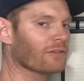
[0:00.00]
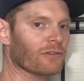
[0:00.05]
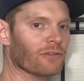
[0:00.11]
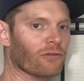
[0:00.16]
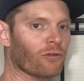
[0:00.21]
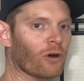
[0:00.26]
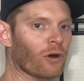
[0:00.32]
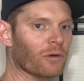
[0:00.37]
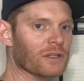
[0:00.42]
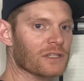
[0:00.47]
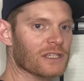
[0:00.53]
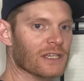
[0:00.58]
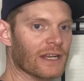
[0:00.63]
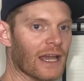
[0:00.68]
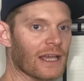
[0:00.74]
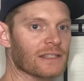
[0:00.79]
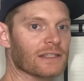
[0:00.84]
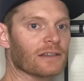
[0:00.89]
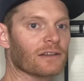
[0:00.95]
forwards in
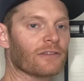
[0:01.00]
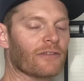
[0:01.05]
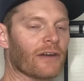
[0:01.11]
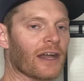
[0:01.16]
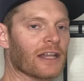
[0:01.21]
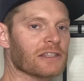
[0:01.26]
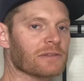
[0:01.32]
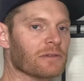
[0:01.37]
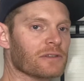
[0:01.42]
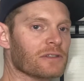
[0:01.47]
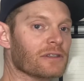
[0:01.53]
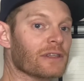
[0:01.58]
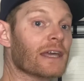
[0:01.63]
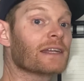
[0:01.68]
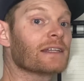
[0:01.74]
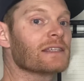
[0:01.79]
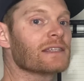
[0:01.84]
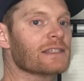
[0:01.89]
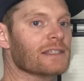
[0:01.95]
as a defenseman so they
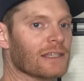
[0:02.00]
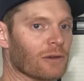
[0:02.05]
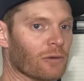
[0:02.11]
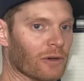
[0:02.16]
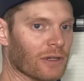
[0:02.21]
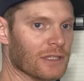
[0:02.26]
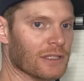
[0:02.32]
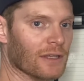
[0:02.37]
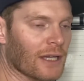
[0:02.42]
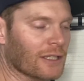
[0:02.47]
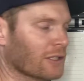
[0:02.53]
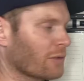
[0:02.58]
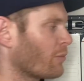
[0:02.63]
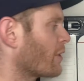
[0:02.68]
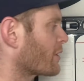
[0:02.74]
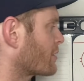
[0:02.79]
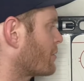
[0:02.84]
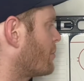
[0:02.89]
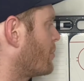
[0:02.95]
can see what it's like to
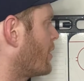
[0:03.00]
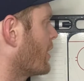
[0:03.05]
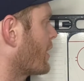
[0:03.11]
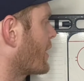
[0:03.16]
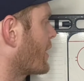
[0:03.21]
break the puck